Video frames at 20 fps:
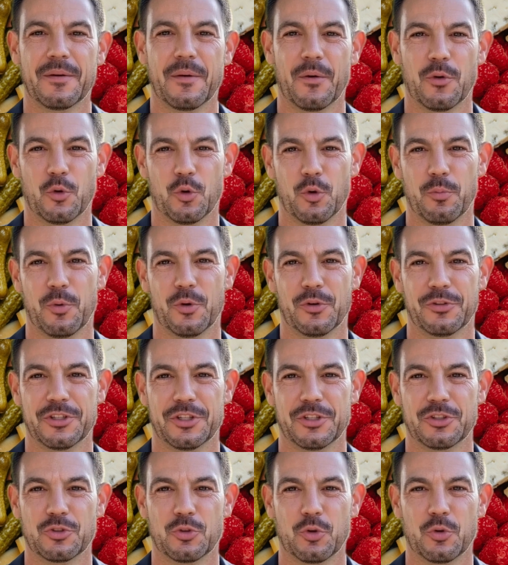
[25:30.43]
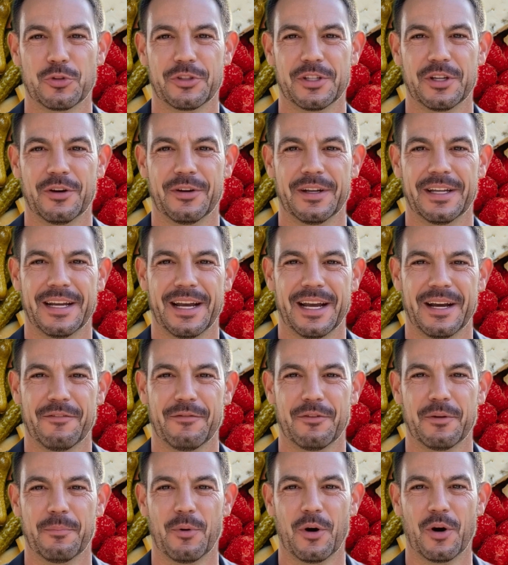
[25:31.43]
Hormones control nearly
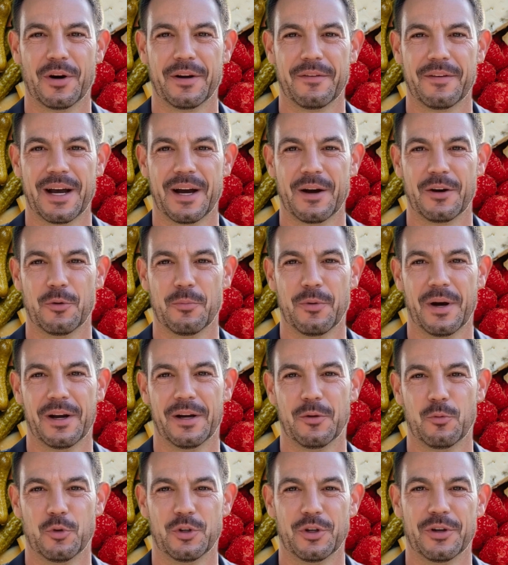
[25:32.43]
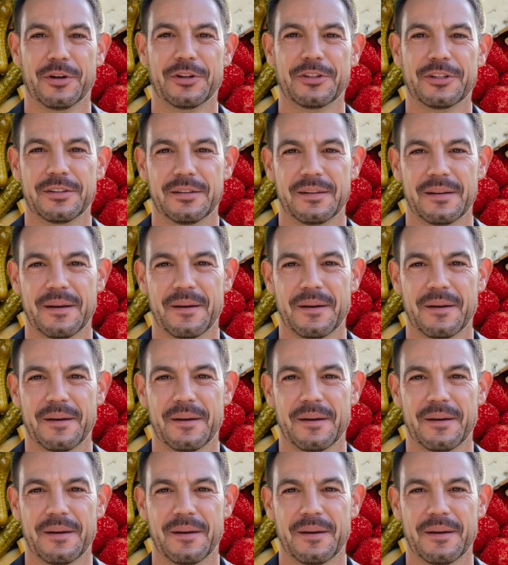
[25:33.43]
every part of how your body works,